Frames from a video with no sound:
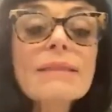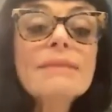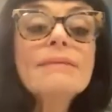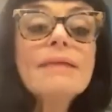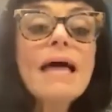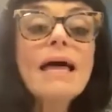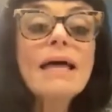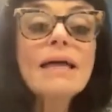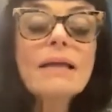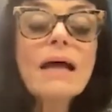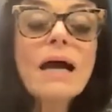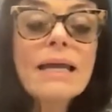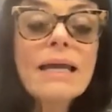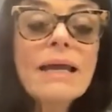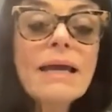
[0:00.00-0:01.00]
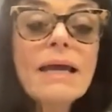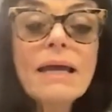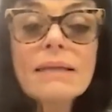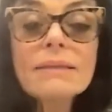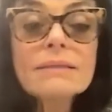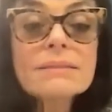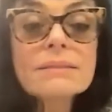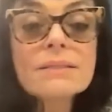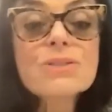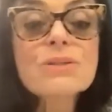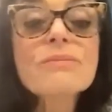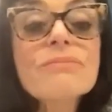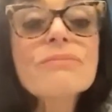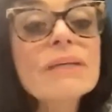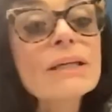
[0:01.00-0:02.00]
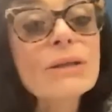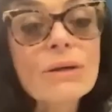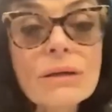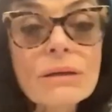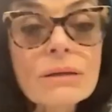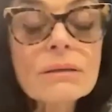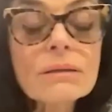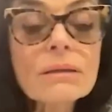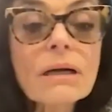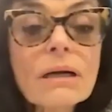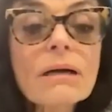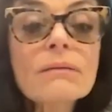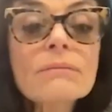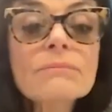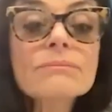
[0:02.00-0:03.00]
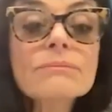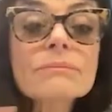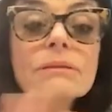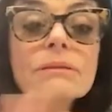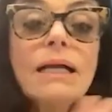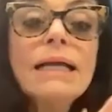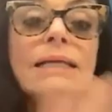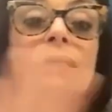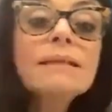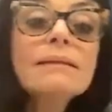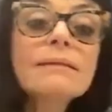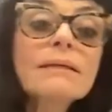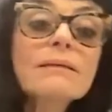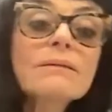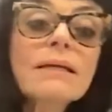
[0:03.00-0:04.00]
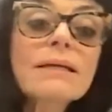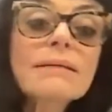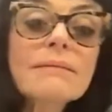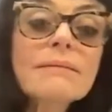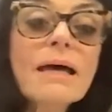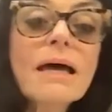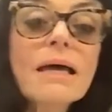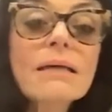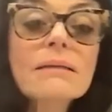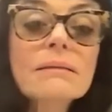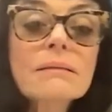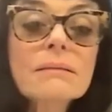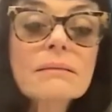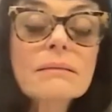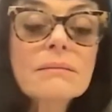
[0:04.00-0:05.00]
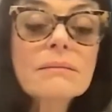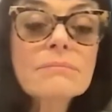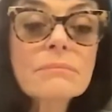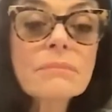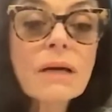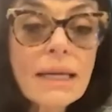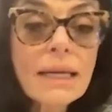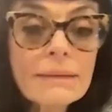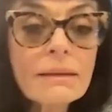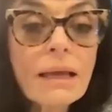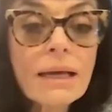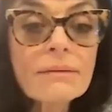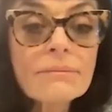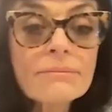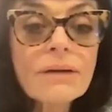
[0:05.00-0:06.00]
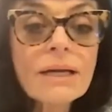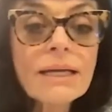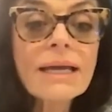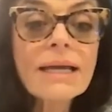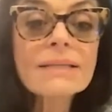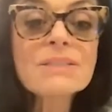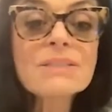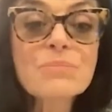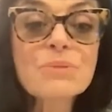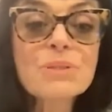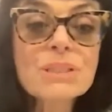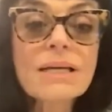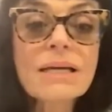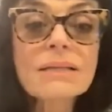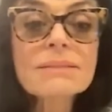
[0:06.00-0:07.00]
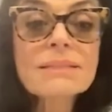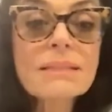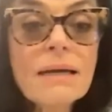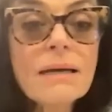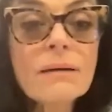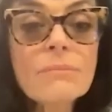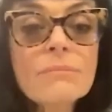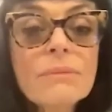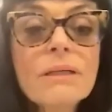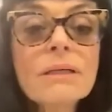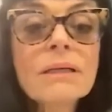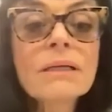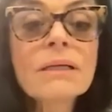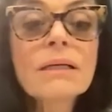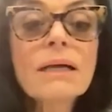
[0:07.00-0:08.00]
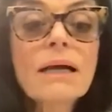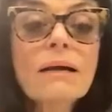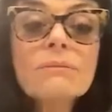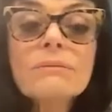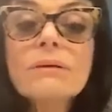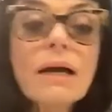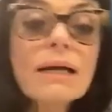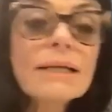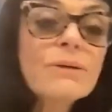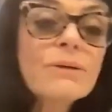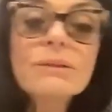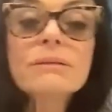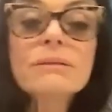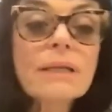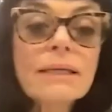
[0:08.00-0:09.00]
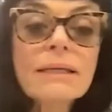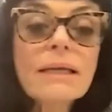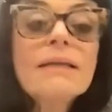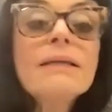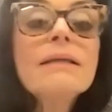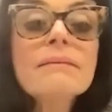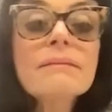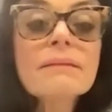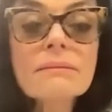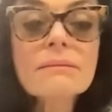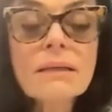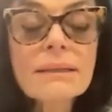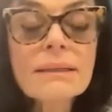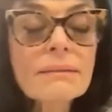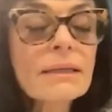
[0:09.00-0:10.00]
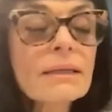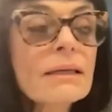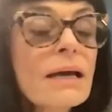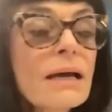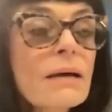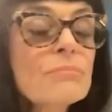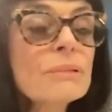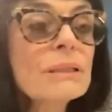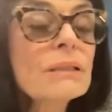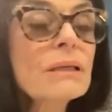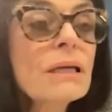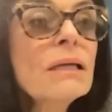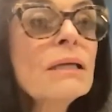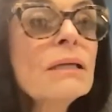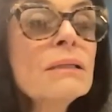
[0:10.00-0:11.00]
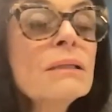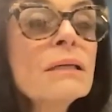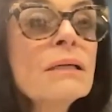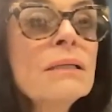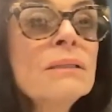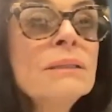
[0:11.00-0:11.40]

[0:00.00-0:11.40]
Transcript: that I had such a fear of anything like that in my life. I had to protect him. How I couldn't let anything like that happen. And